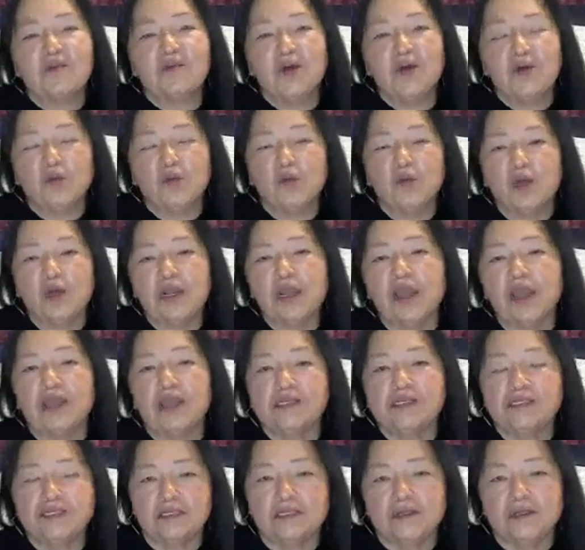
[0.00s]
But what
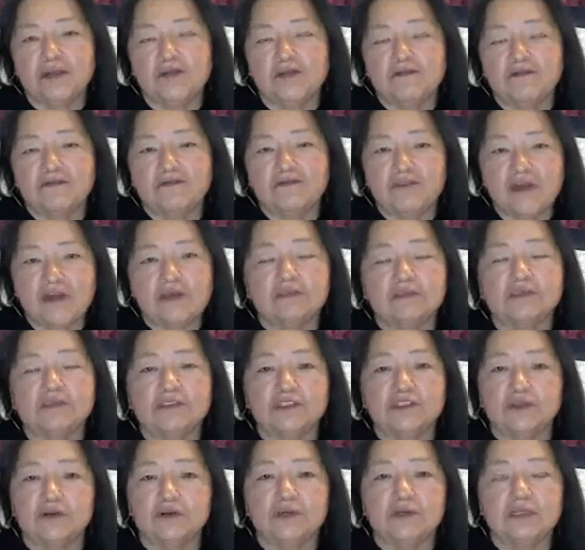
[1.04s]
I
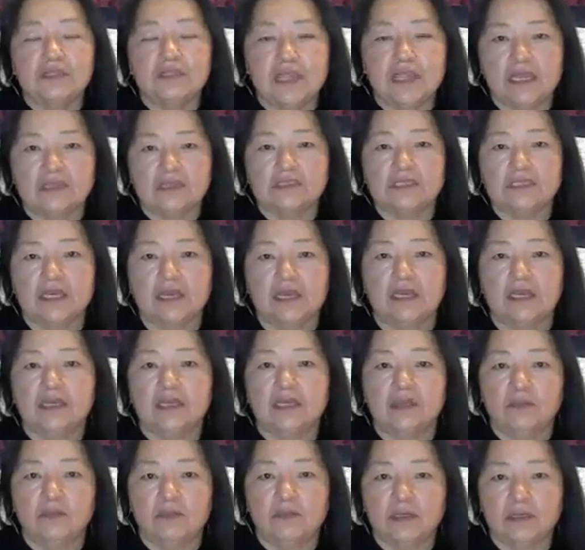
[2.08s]
felt during that
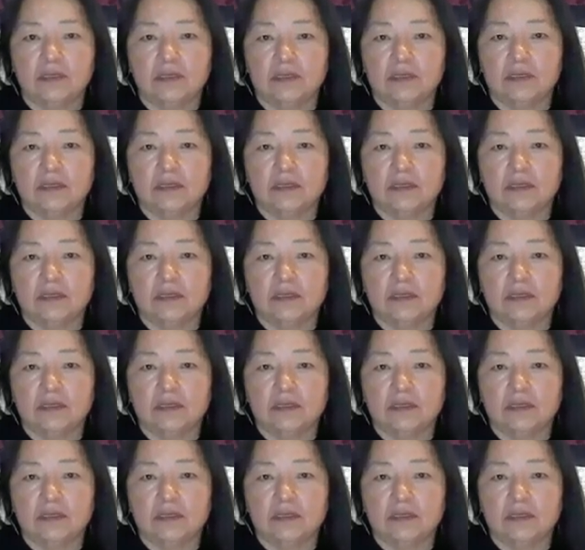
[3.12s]
time